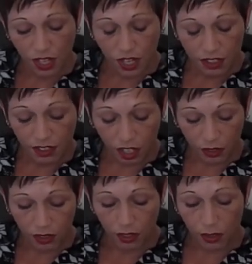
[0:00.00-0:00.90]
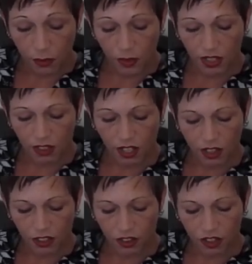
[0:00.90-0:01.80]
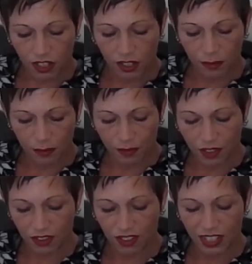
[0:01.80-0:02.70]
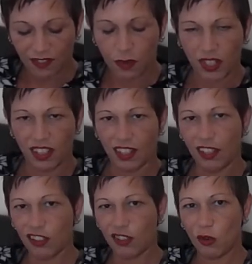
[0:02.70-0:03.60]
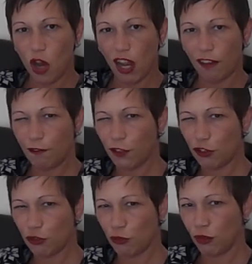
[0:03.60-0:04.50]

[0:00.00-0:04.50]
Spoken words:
So when I got another one, and it looked quite official.